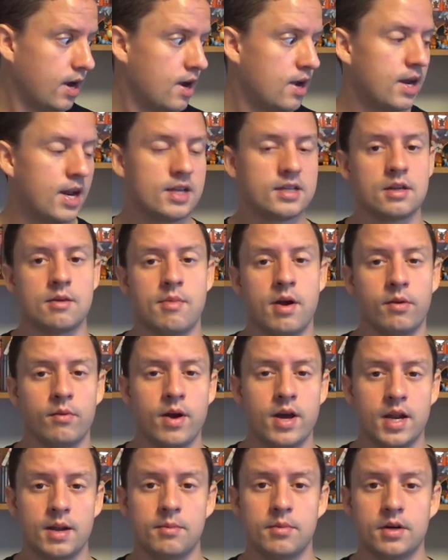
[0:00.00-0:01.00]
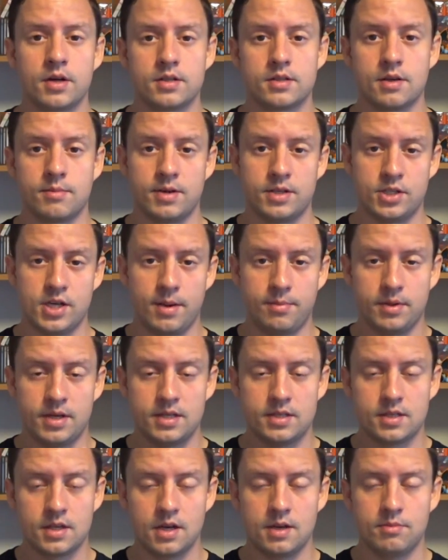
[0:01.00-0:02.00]
It has all my writing books, all my Japanese
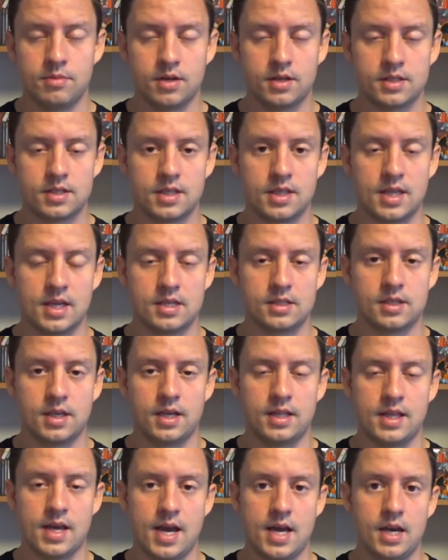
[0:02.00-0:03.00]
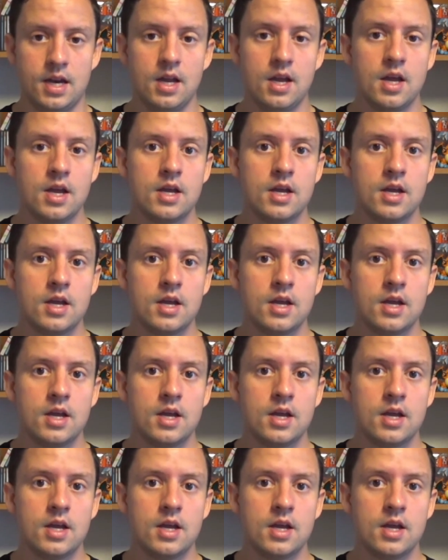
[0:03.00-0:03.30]
study books and things like that,